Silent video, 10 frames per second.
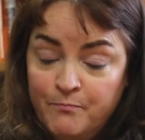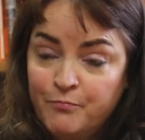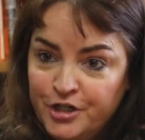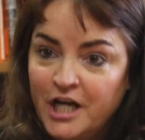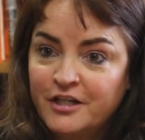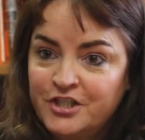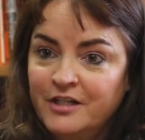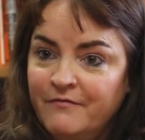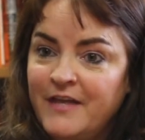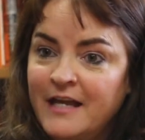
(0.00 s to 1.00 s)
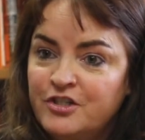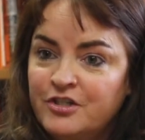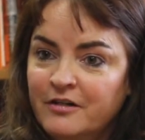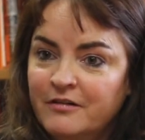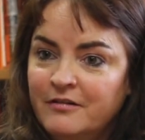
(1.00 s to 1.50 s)
production of that
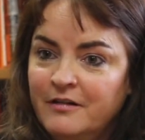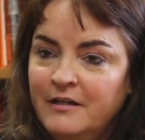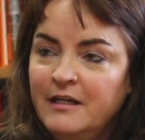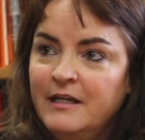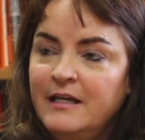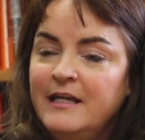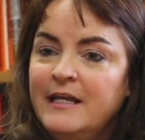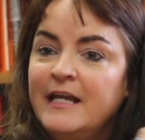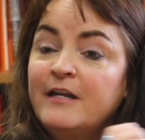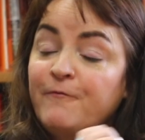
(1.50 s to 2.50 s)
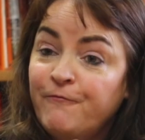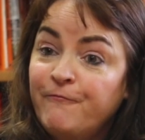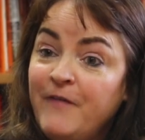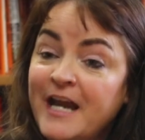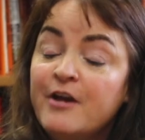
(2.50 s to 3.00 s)
shirt. In a
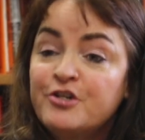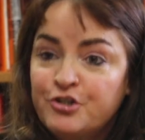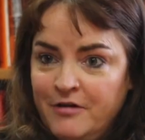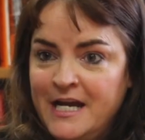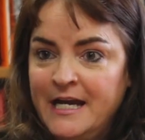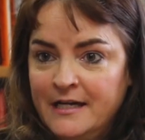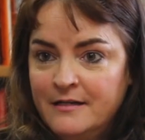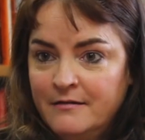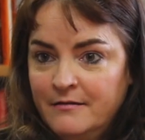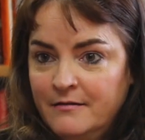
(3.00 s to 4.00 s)
fair trade